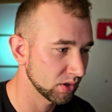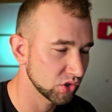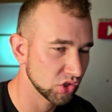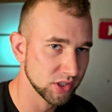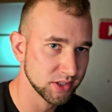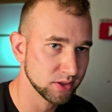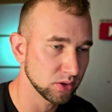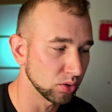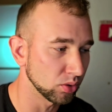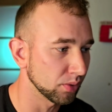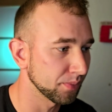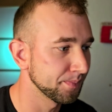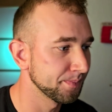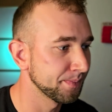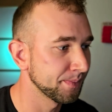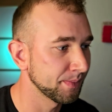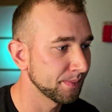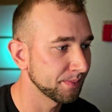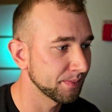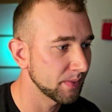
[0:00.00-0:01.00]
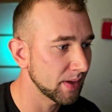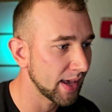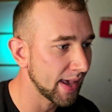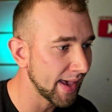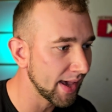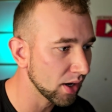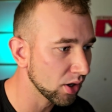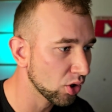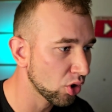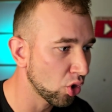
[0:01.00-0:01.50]
Just look.
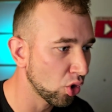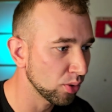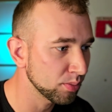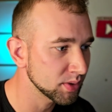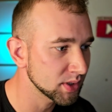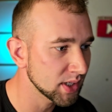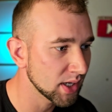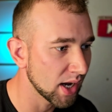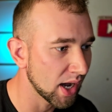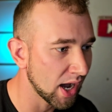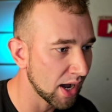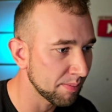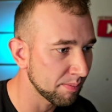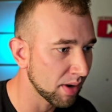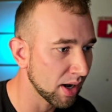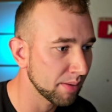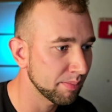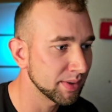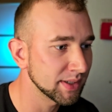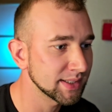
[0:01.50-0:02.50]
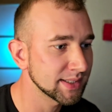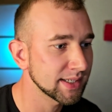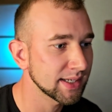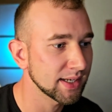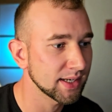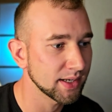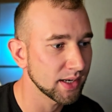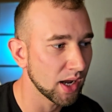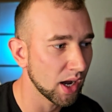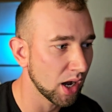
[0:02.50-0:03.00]
Er kommt am Abend
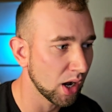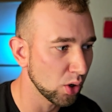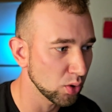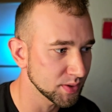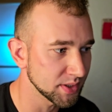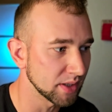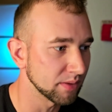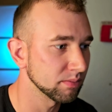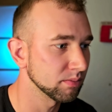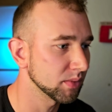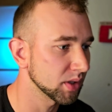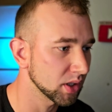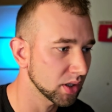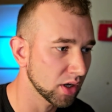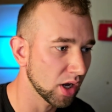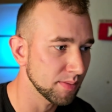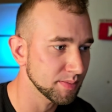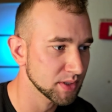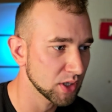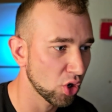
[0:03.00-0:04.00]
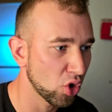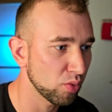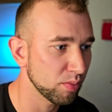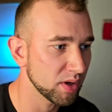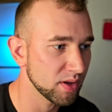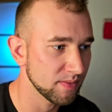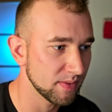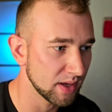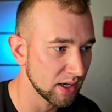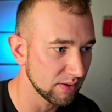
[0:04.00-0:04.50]
nach Hause. He comes home
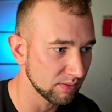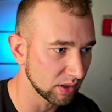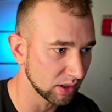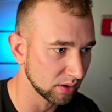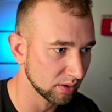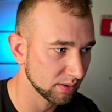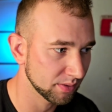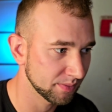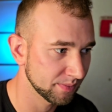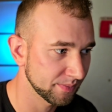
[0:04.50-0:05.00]
in the evening.